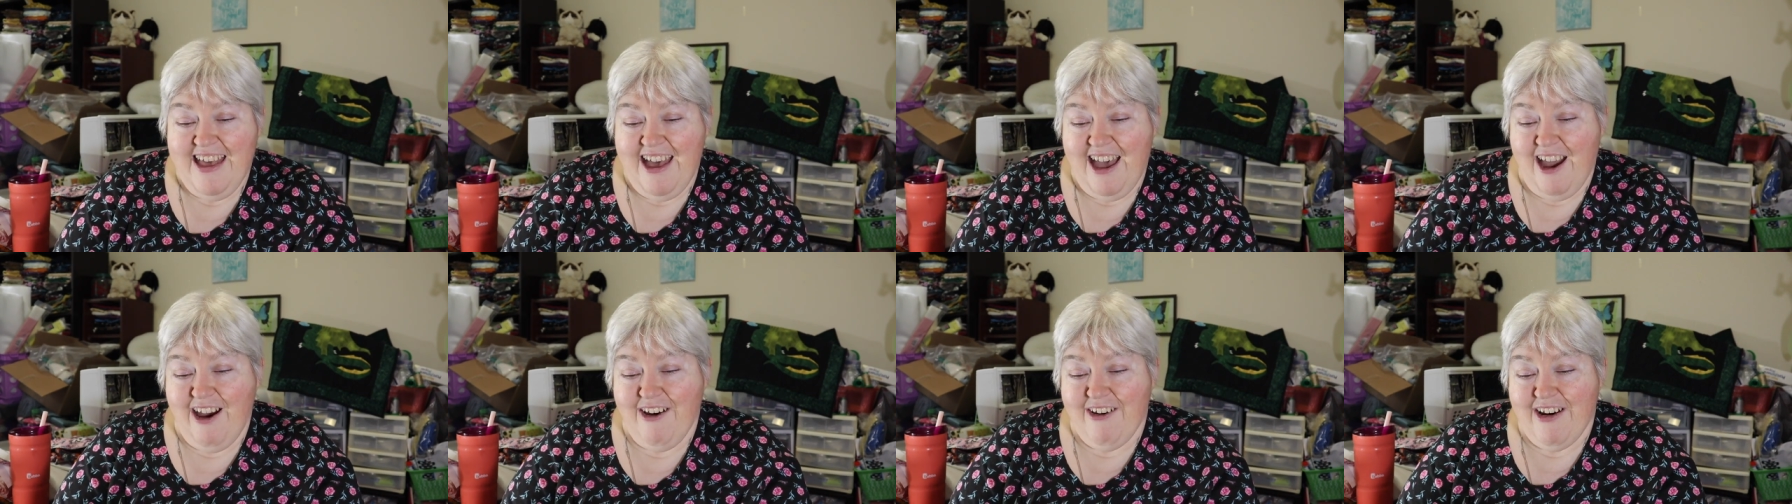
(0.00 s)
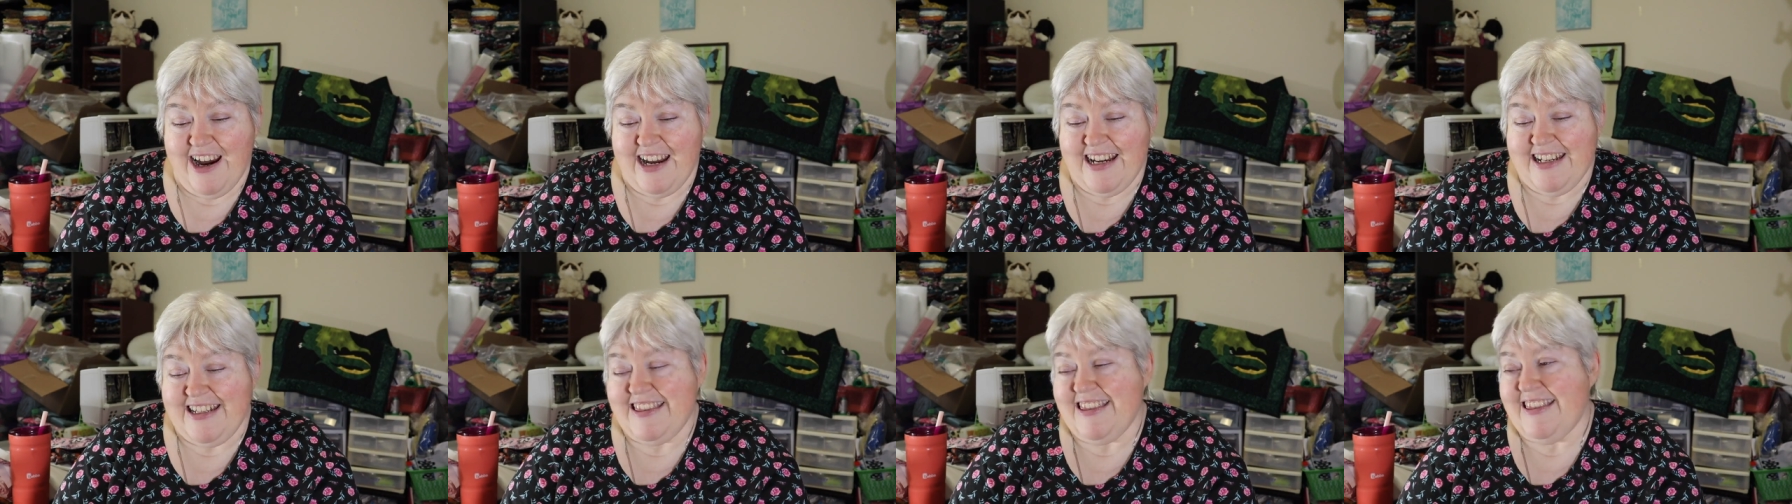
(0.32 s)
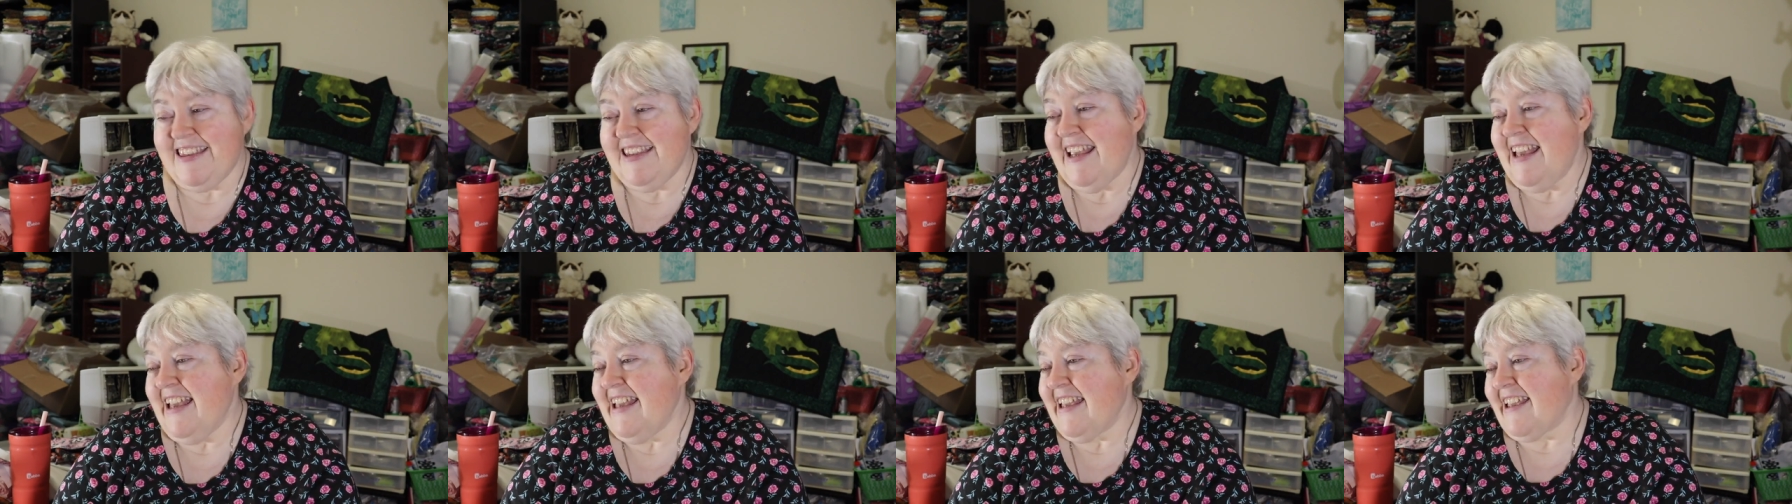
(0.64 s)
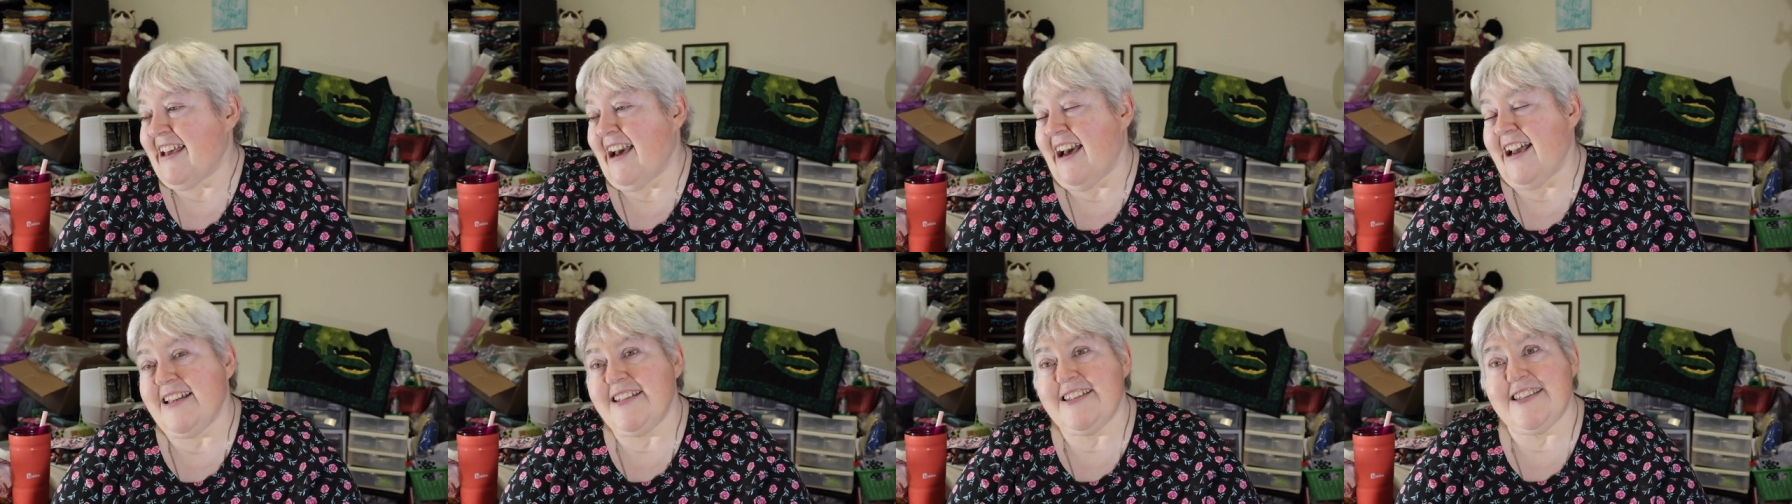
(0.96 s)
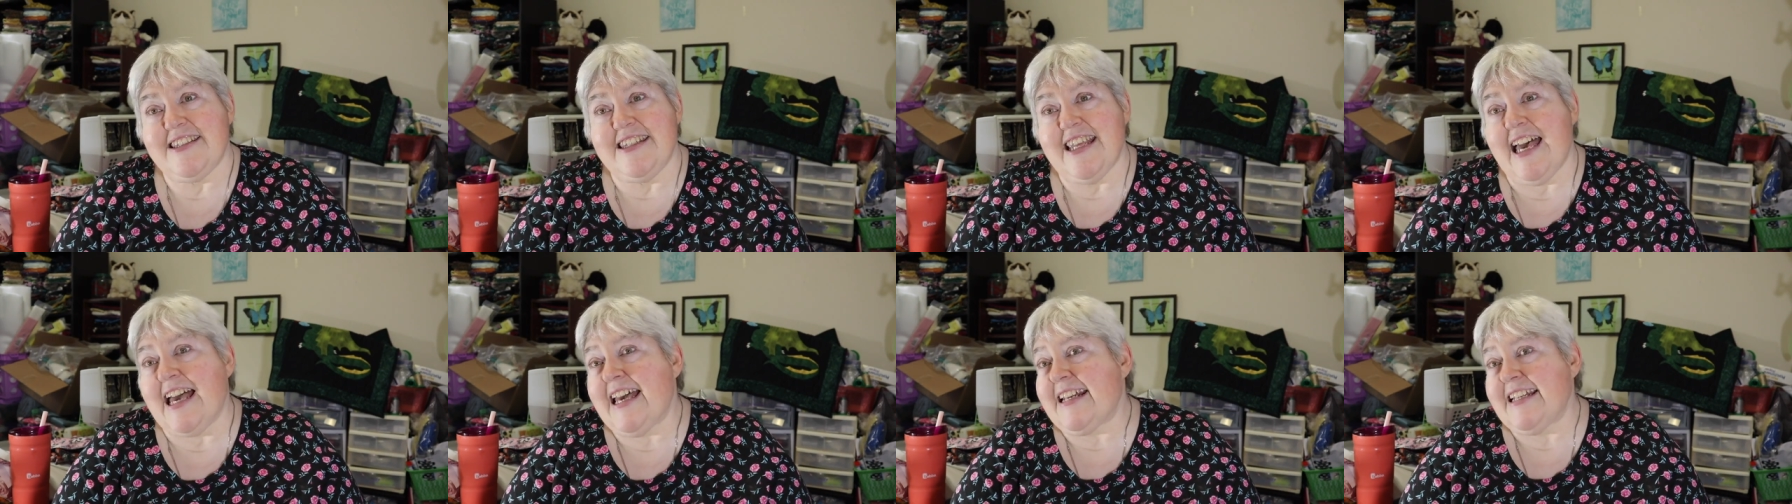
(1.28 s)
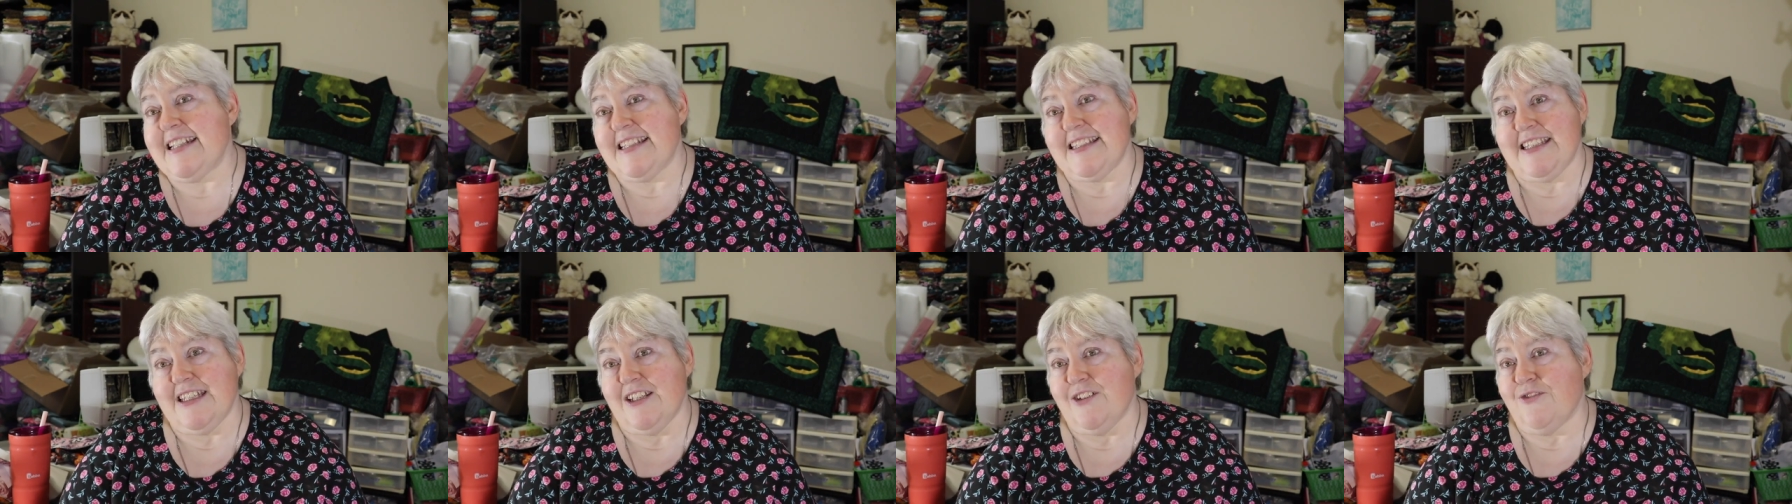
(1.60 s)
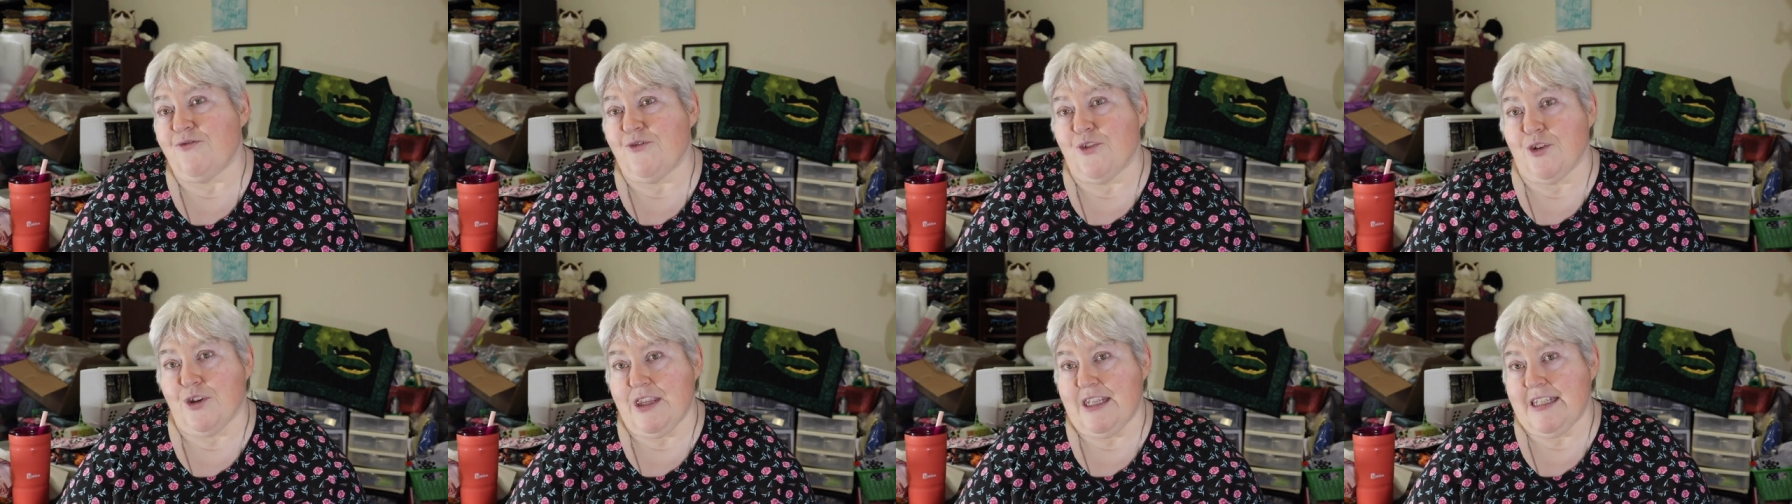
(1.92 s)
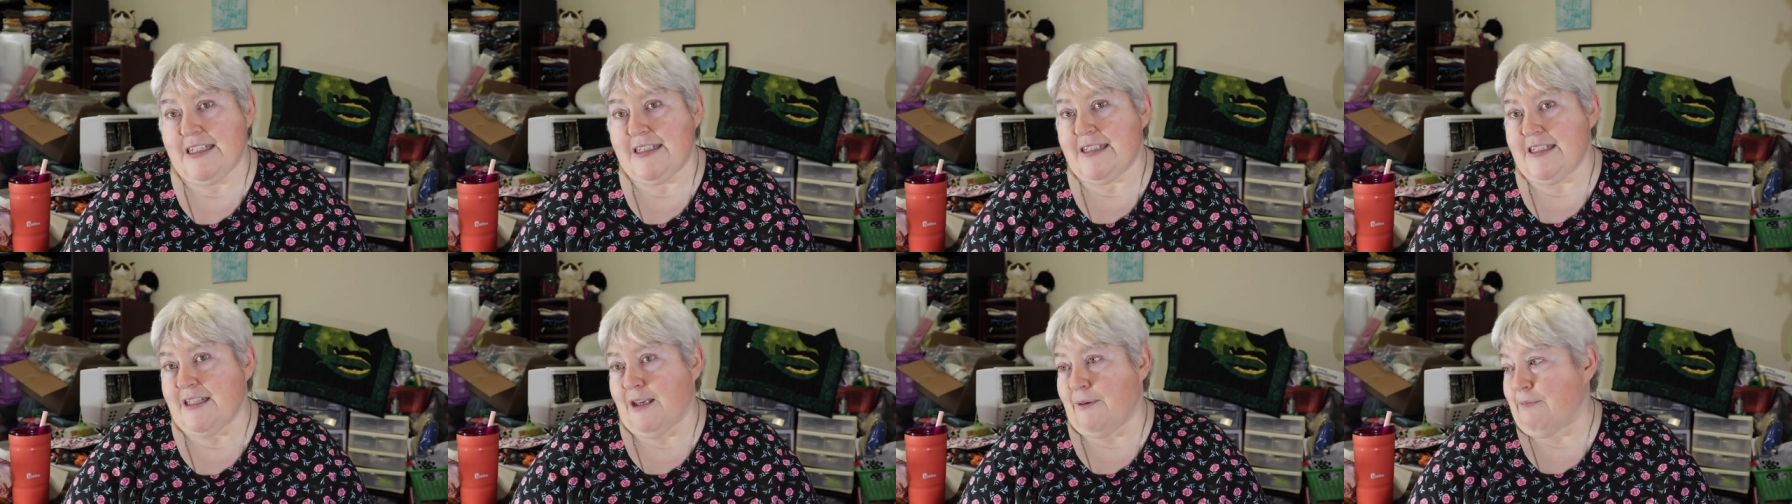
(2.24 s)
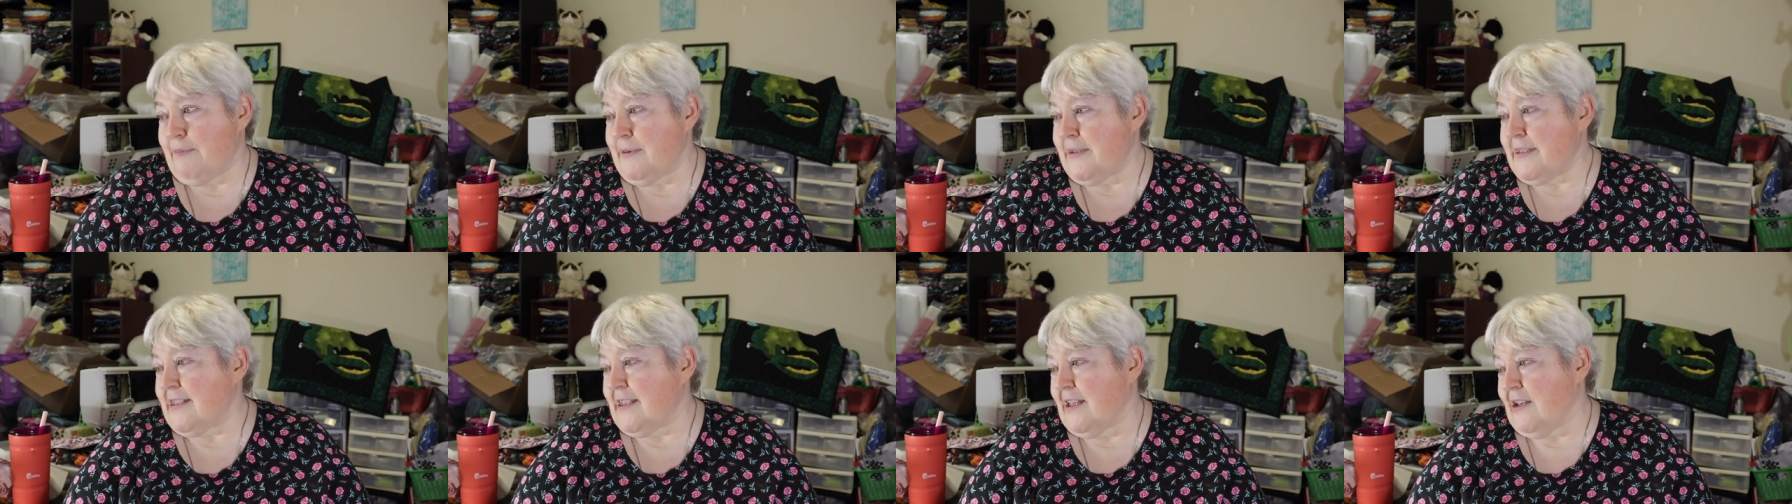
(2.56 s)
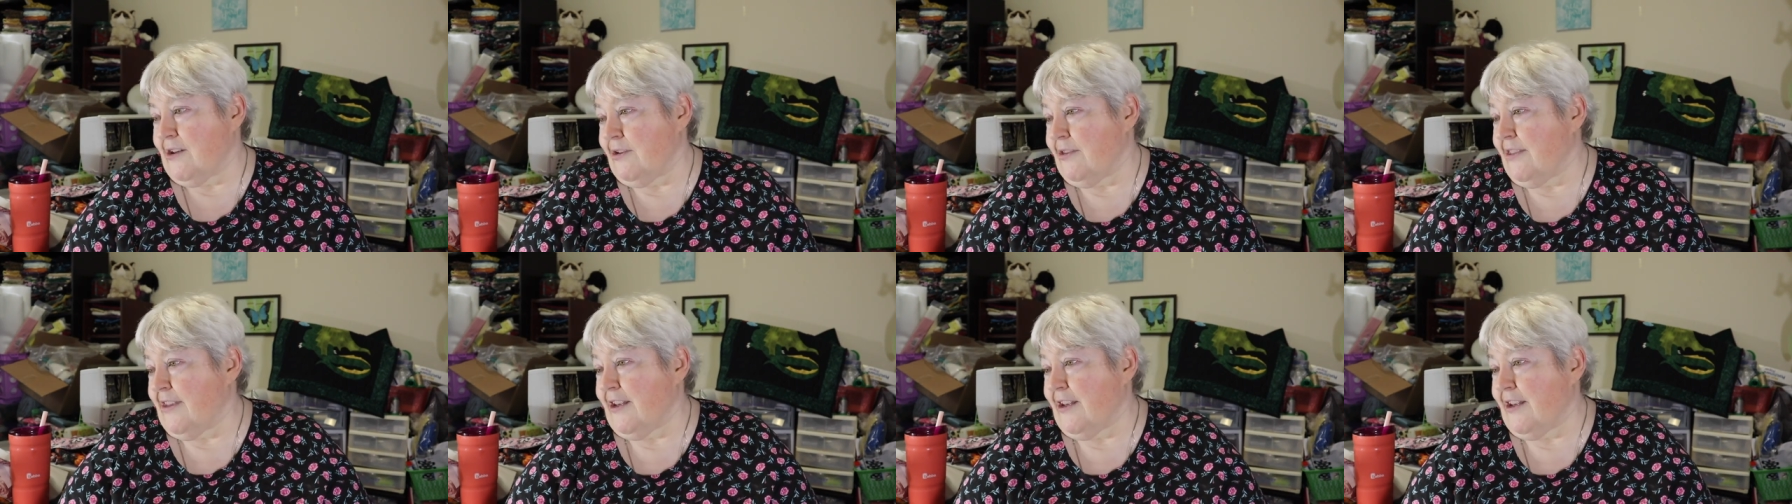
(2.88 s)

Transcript: All right, guys, that is it for this episode.